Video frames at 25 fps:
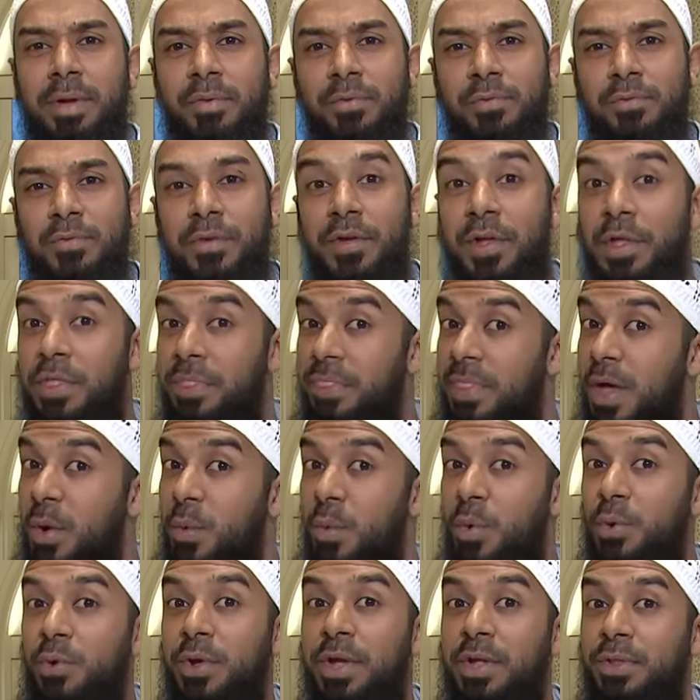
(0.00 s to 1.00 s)
months that
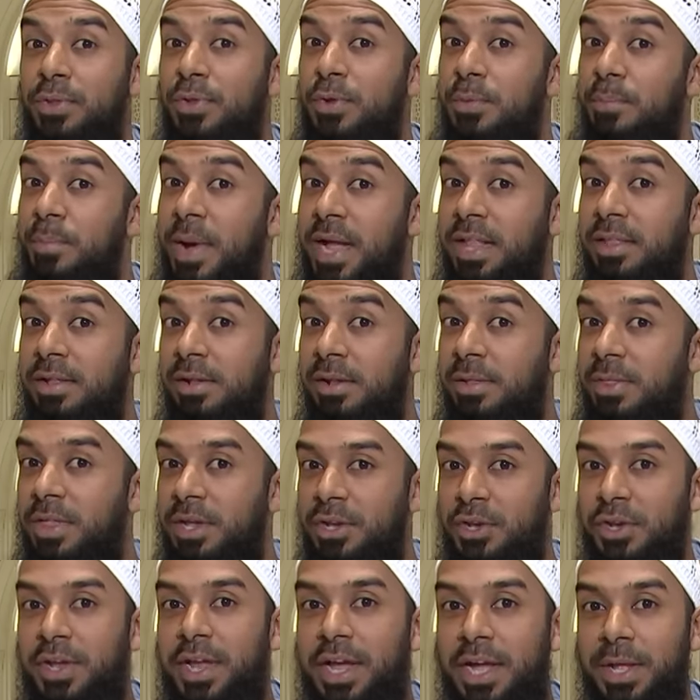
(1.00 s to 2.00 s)
we're going to battle the
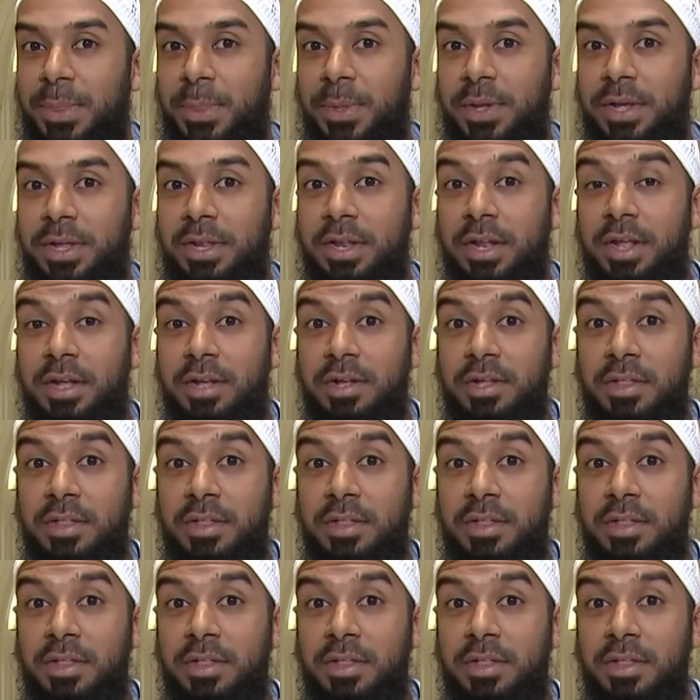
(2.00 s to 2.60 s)
shayateen.